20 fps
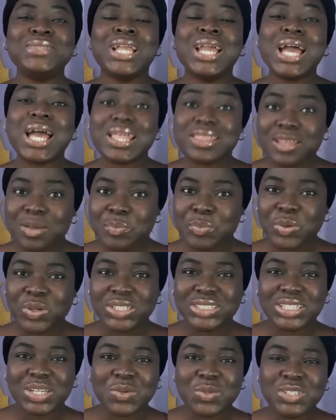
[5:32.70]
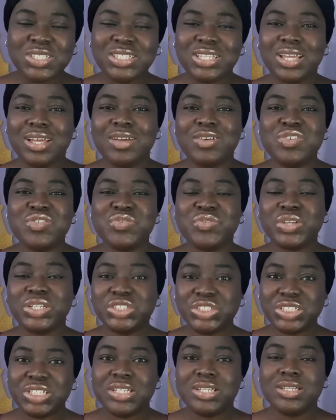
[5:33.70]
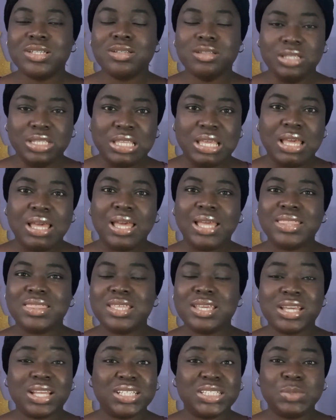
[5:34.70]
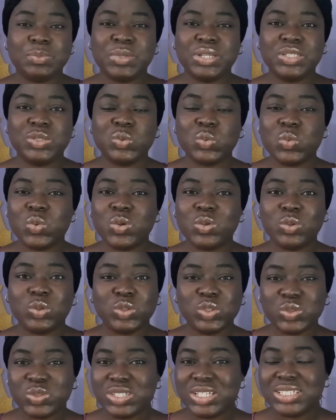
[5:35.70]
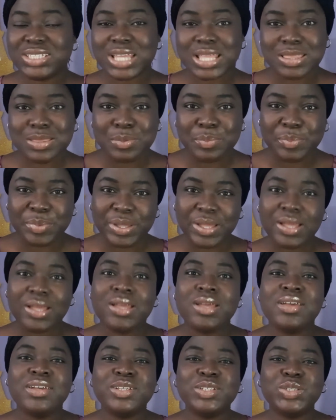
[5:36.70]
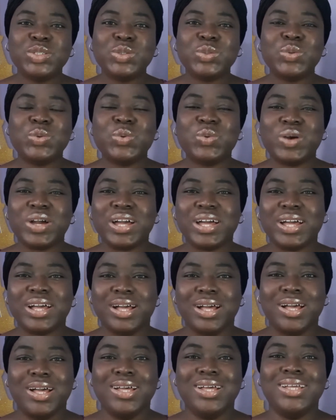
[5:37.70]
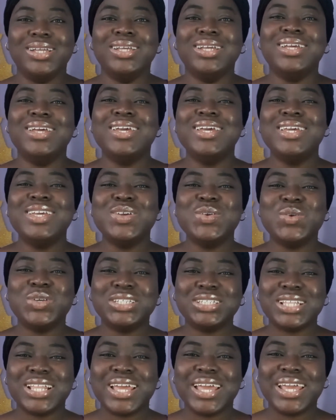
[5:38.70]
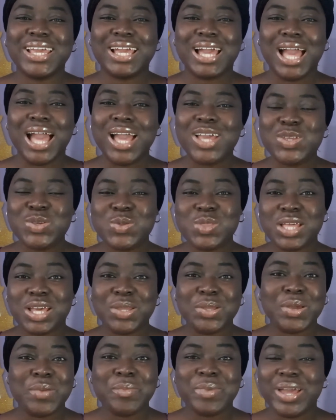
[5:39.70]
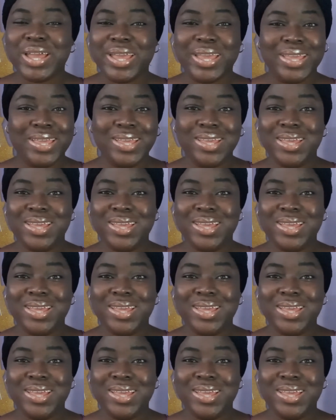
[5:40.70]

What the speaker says: at that point I was freshly, I think I'd spent 1 or 2 years at the bar. So it was like, you that you're my